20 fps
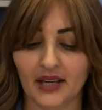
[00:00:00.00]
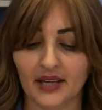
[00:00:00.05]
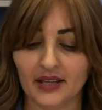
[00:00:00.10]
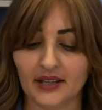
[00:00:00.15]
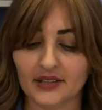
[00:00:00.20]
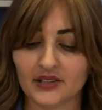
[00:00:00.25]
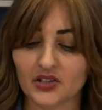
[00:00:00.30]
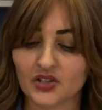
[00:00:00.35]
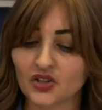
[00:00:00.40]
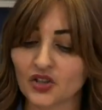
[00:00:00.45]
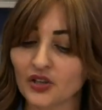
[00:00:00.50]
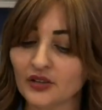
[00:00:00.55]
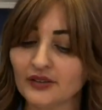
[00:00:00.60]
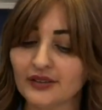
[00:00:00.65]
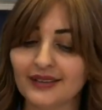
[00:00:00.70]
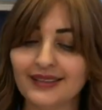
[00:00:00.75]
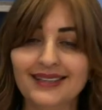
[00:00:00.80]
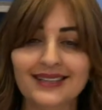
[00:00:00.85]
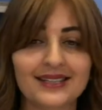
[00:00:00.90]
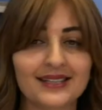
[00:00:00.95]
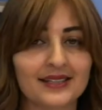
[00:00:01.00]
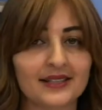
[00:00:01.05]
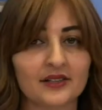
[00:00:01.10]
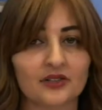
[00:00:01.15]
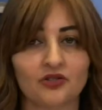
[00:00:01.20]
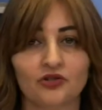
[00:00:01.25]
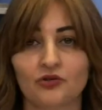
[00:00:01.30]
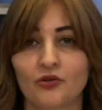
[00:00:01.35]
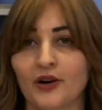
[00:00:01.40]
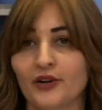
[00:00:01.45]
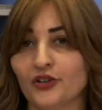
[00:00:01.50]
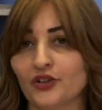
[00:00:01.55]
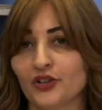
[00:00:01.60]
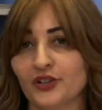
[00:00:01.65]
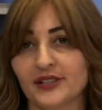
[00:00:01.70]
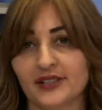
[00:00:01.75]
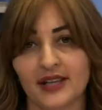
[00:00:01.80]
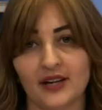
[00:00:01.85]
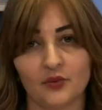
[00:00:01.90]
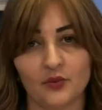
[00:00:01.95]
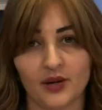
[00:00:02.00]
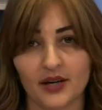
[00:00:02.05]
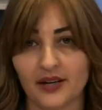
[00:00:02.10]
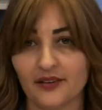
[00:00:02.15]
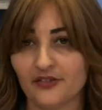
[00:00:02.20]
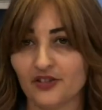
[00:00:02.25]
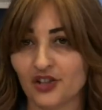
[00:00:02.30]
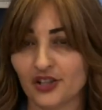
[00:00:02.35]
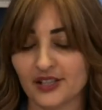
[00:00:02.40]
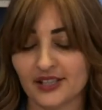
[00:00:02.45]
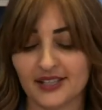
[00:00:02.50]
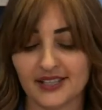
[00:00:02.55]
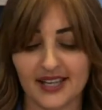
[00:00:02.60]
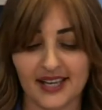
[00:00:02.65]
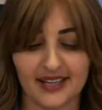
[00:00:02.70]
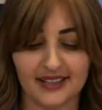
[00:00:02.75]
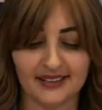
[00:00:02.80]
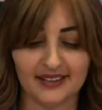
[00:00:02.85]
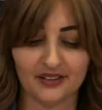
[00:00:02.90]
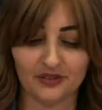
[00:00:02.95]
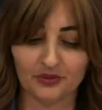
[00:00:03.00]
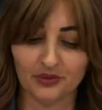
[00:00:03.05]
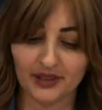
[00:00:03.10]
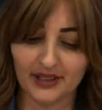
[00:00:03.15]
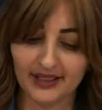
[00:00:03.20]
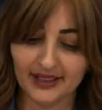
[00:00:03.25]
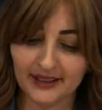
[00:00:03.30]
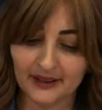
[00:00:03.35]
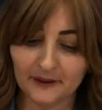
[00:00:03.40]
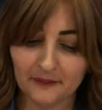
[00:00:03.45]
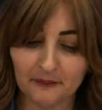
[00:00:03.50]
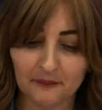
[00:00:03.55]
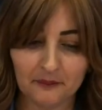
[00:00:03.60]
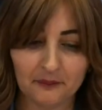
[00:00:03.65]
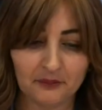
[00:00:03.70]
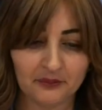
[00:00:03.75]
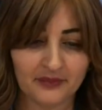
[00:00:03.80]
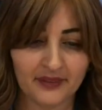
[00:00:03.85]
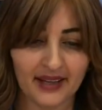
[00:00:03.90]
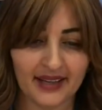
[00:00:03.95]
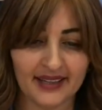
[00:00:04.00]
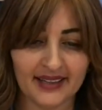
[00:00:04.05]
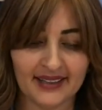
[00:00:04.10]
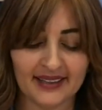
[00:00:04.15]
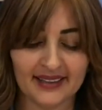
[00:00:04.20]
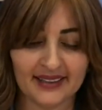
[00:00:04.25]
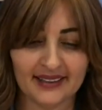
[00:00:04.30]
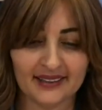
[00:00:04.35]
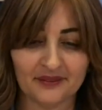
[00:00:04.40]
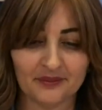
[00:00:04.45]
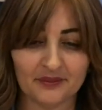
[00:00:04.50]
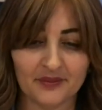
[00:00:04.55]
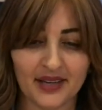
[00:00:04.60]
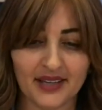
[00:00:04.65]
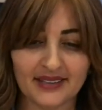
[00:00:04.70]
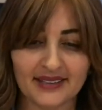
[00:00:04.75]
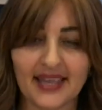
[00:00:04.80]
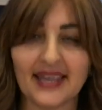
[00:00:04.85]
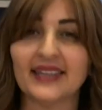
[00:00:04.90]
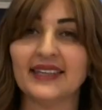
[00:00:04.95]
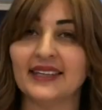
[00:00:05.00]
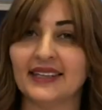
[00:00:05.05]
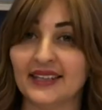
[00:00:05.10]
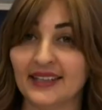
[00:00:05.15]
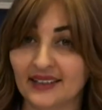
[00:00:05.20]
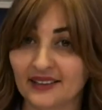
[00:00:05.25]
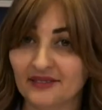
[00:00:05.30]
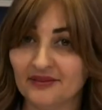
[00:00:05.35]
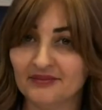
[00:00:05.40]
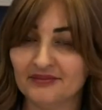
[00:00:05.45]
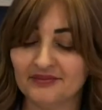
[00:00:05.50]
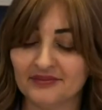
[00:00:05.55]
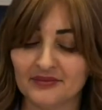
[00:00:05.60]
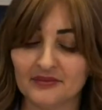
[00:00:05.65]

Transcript: It's not easy to understand what I've just said and really take it in.